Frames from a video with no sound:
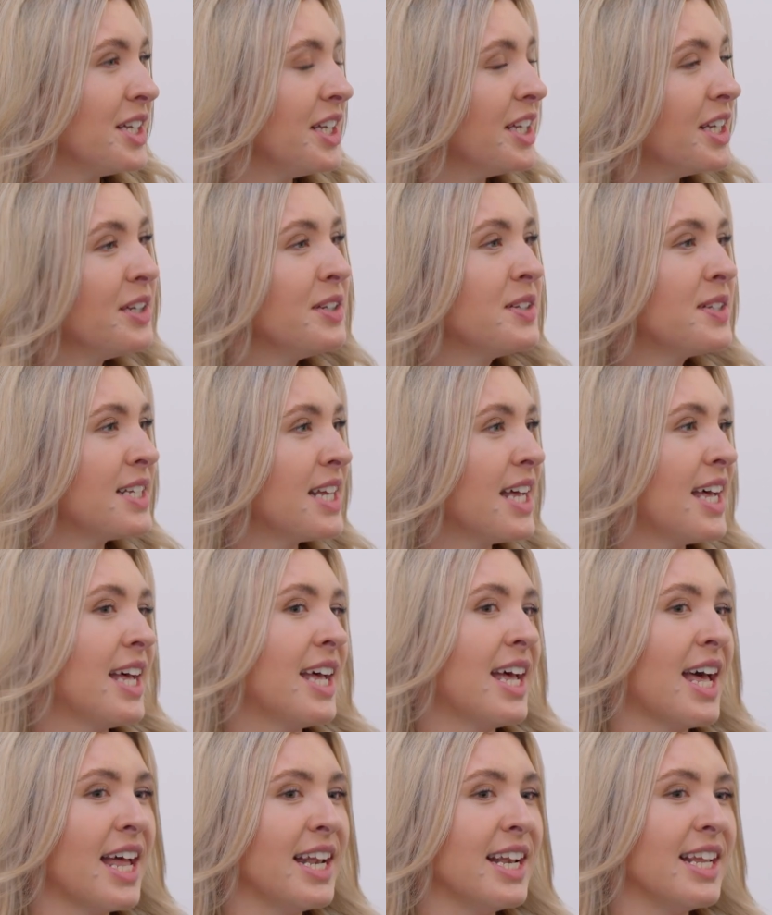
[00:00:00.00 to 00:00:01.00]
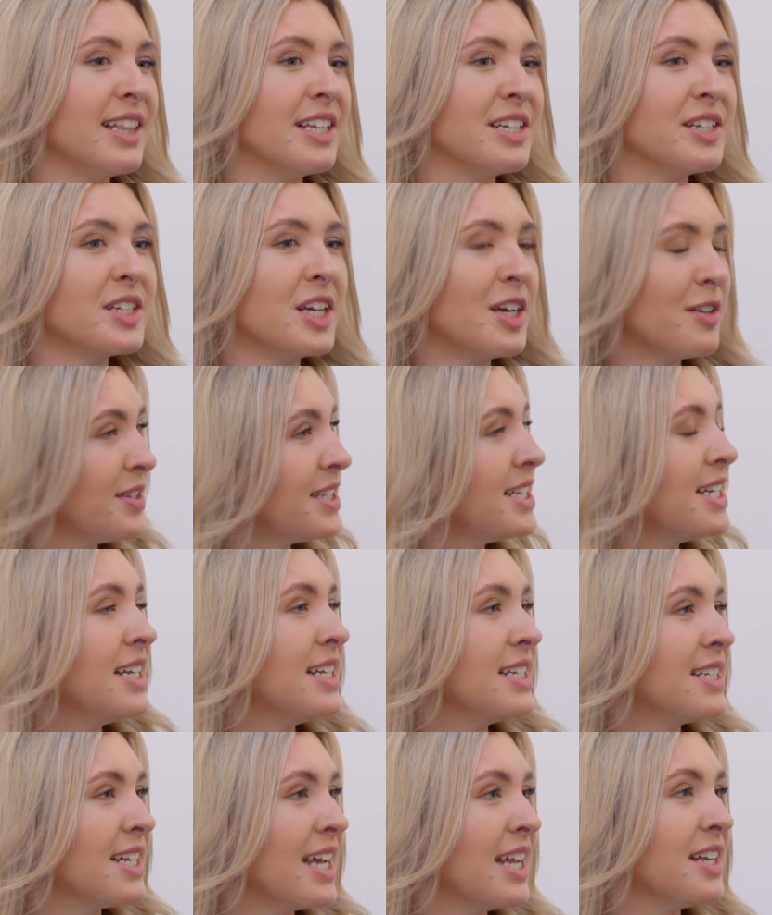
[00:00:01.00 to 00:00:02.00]
a user and in the
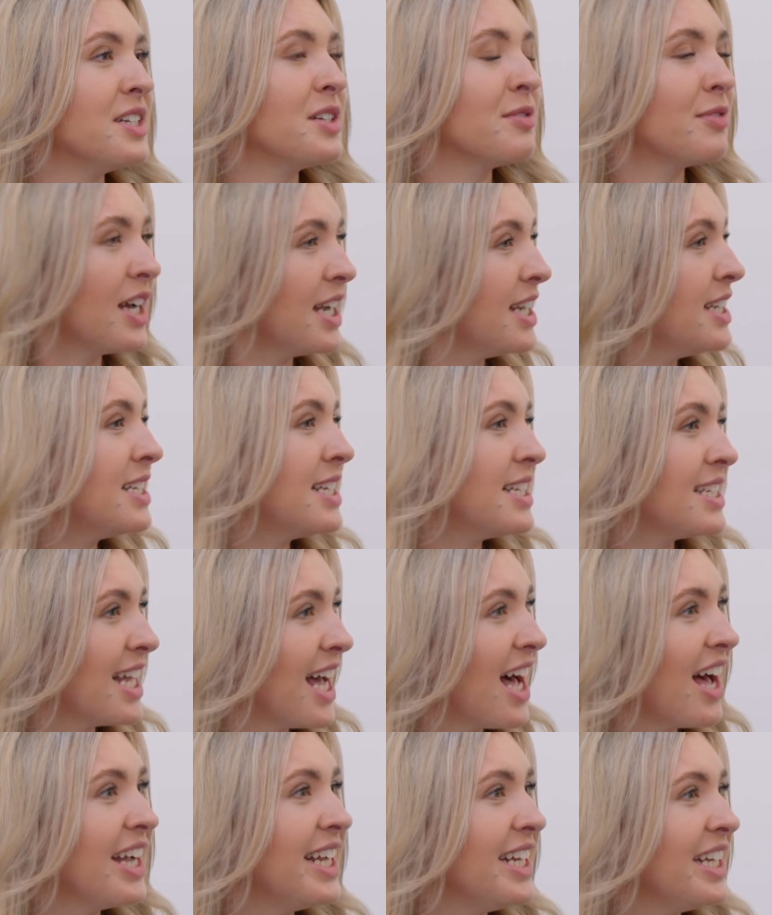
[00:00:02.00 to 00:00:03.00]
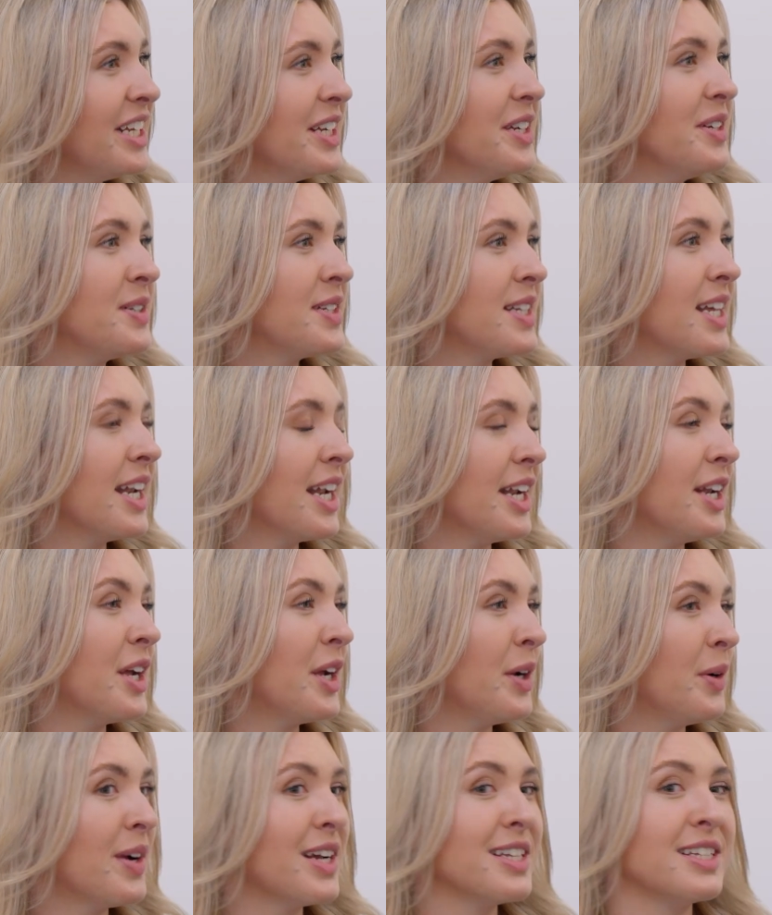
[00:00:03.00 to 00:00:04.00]
services and devices that I use. And I
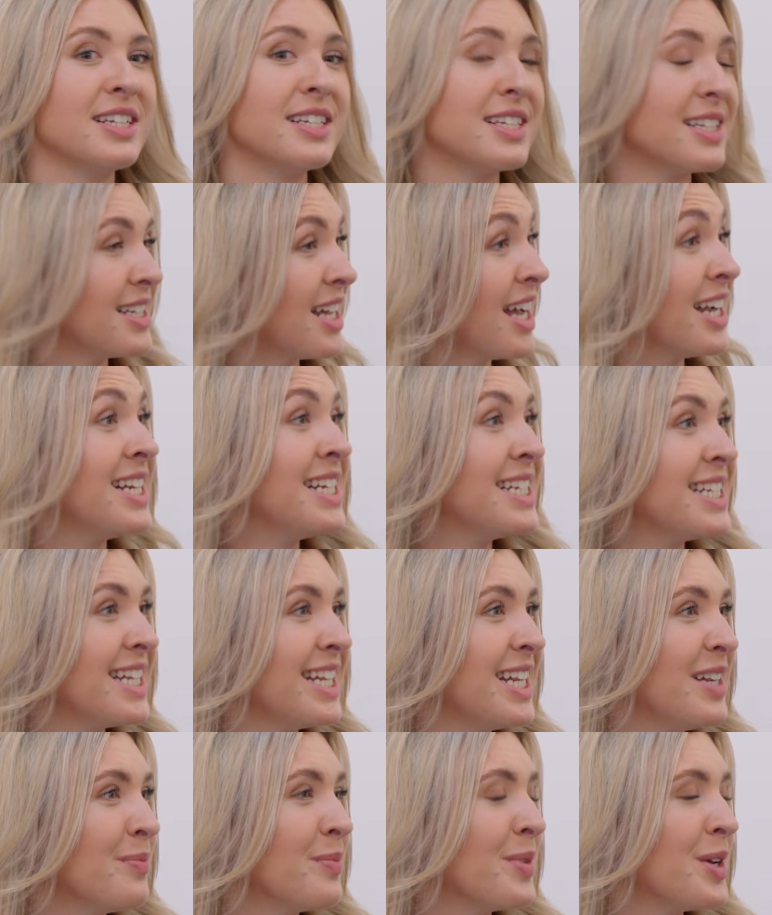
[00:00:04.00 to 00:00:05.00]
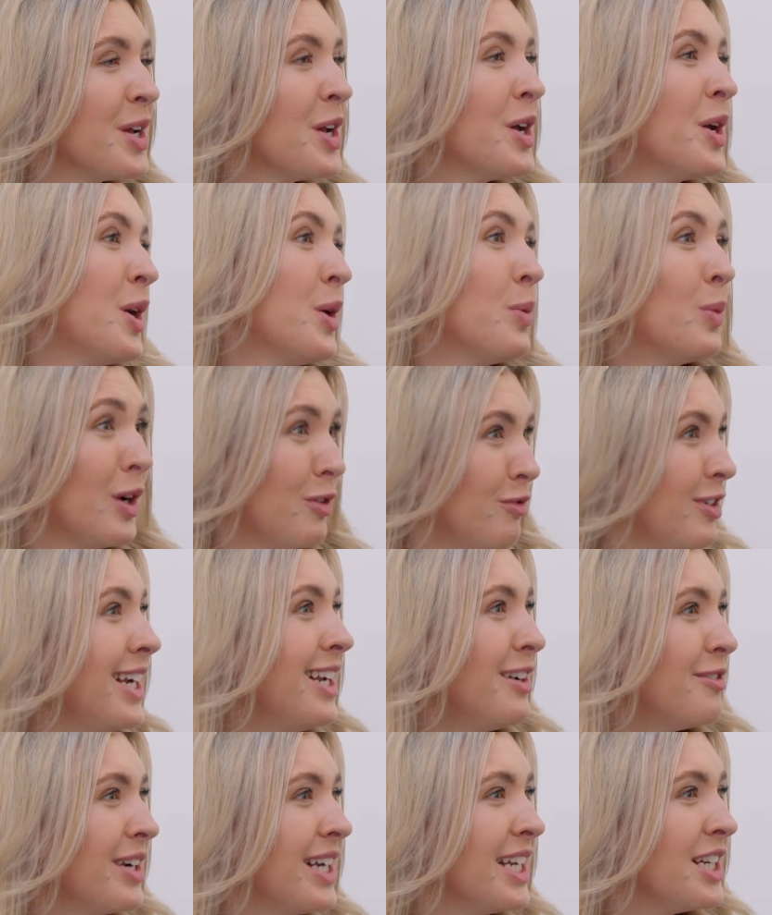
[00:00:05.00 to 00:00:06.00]
know as a design team, we're
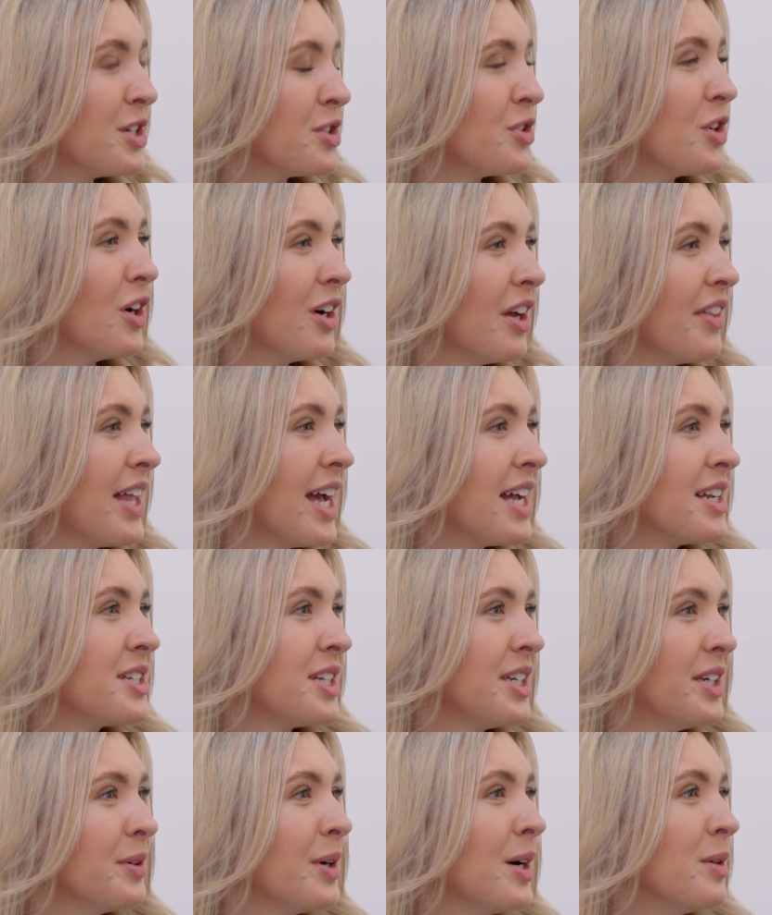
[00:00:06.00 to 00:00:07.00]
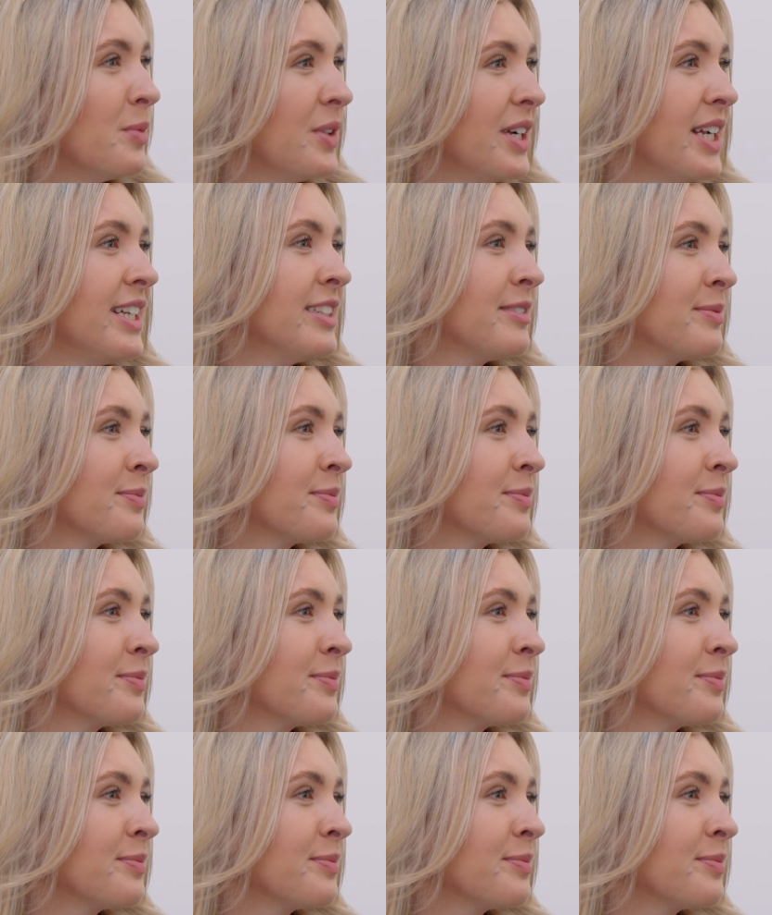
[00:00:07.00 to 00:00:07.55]
really, really strong on that too, aren't we?